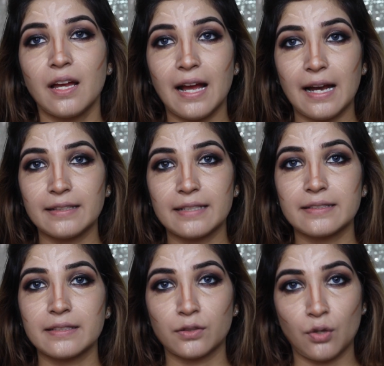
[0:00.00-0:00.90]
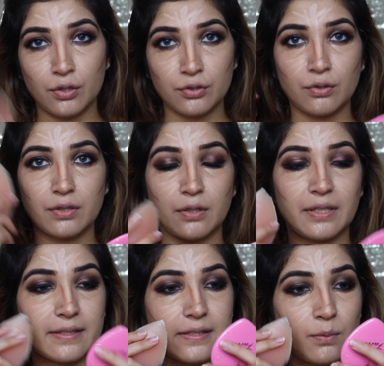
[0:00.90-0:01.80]
Highlight it and contour. Now
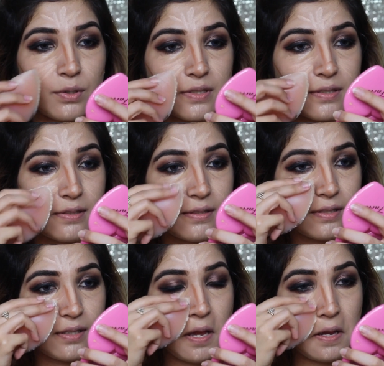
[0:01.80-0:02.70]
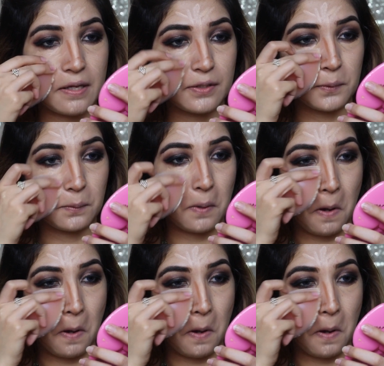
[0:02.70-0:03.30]
let's see what does it do.